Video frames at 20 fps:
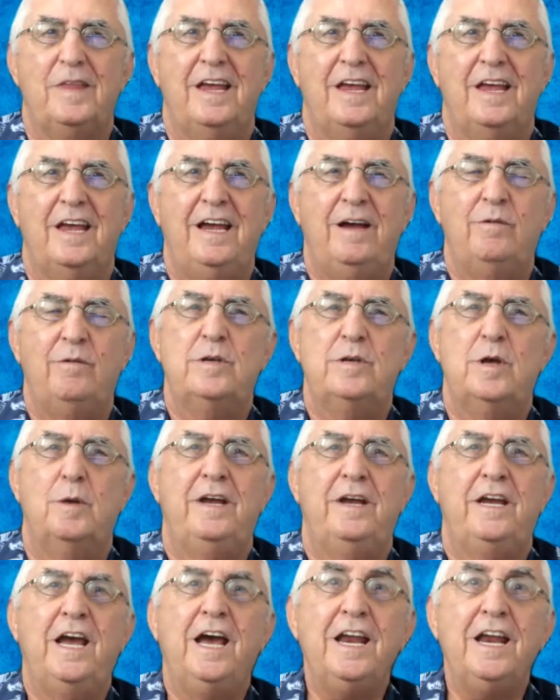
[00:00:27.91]
It was the
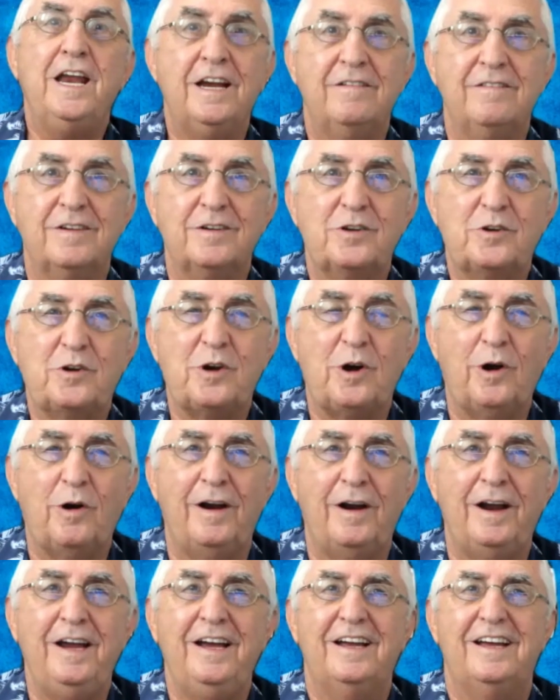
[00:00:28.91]
beginning of a
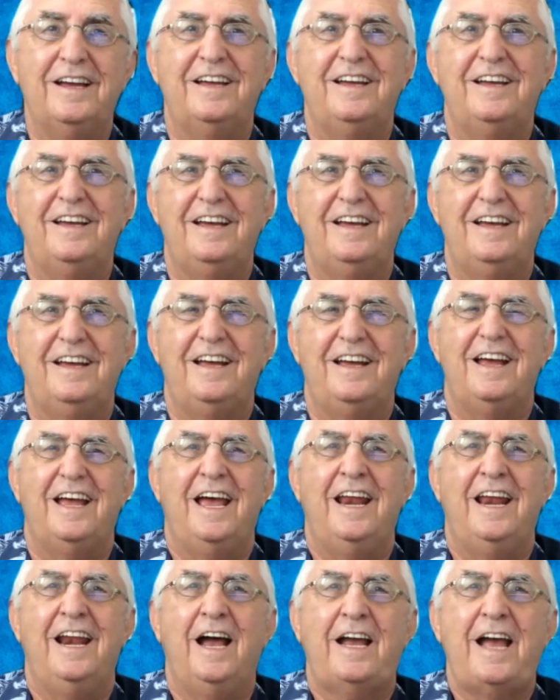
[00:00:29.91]
story,
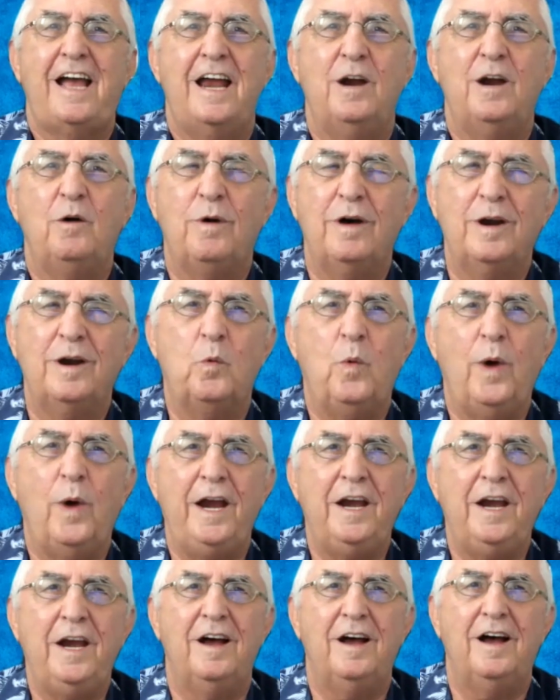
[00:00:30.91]
and I kind of
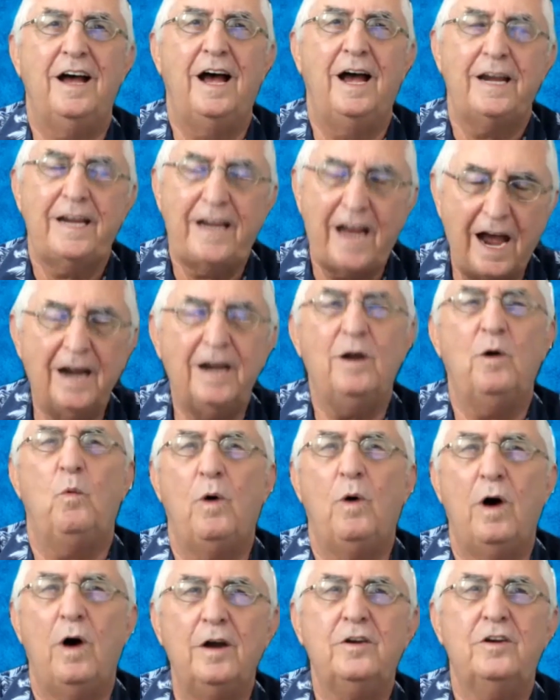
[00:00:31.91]

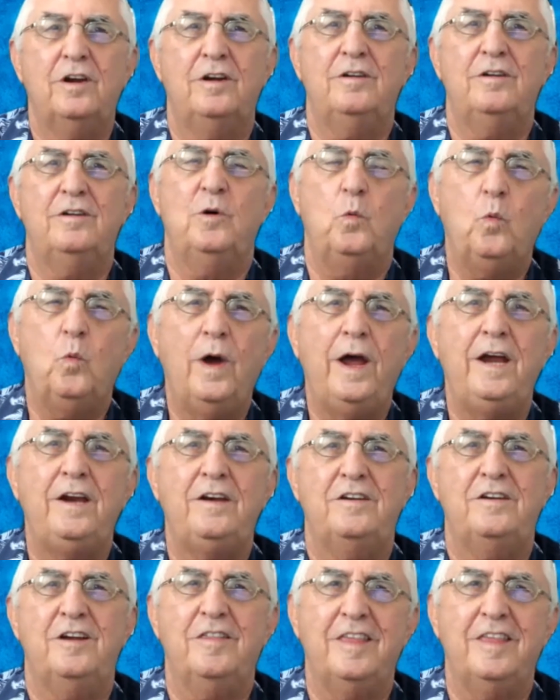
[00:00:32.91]
wanted to
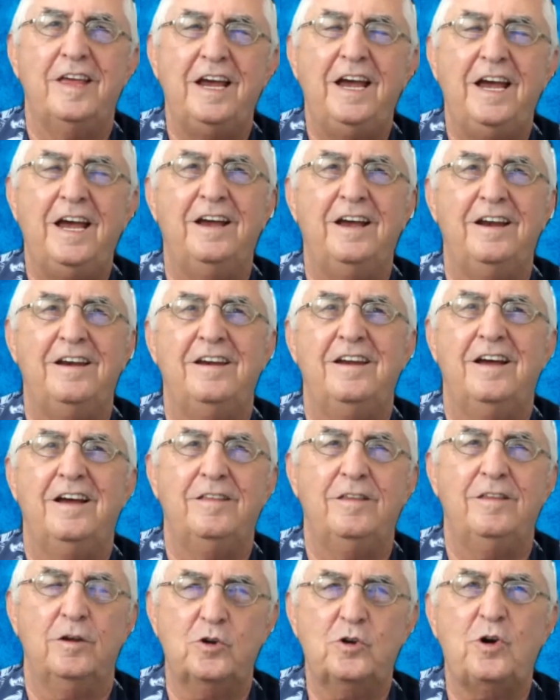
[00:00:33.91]
wait till the end of
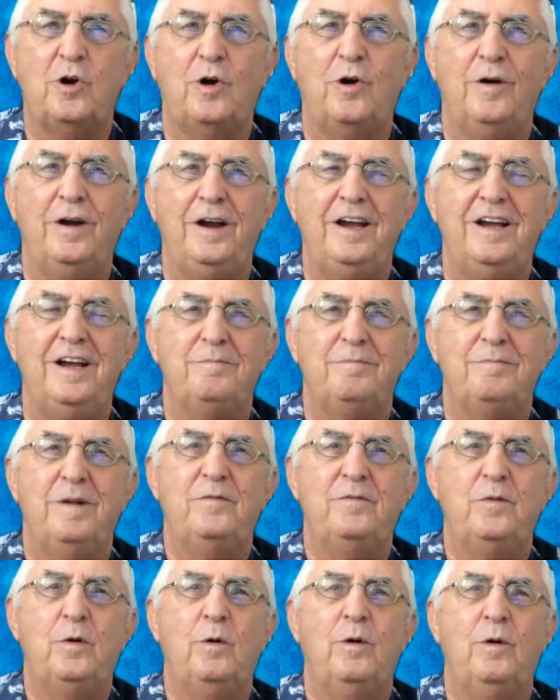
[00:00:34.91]
the story
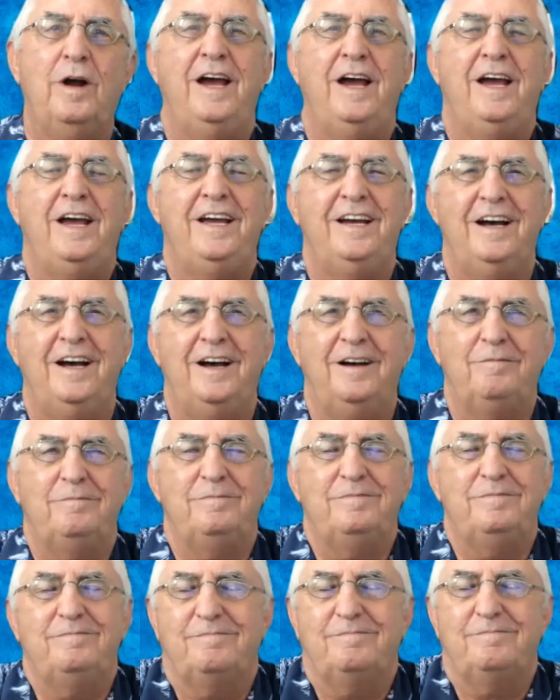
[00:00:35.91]
before I
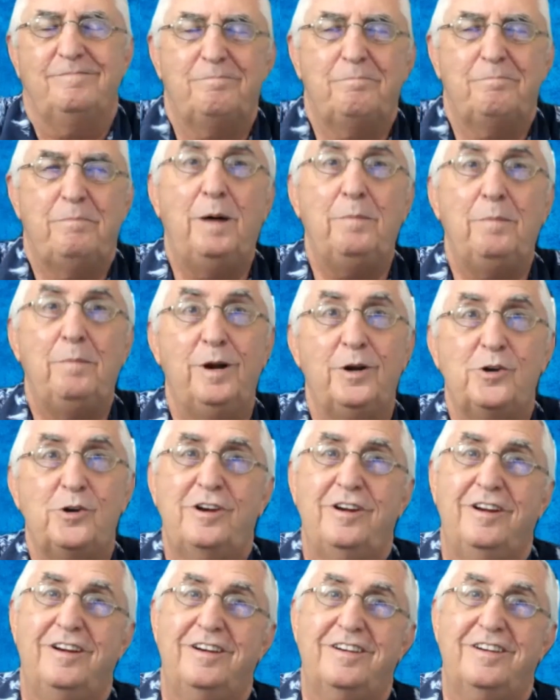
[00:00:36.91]

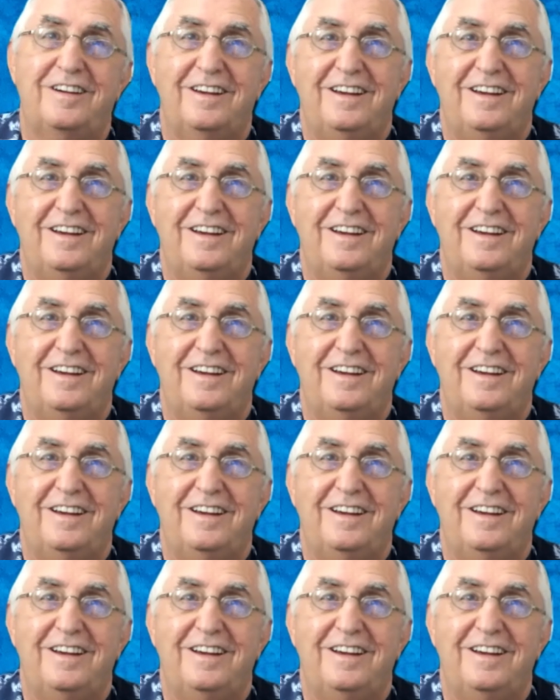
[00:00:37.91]
published it.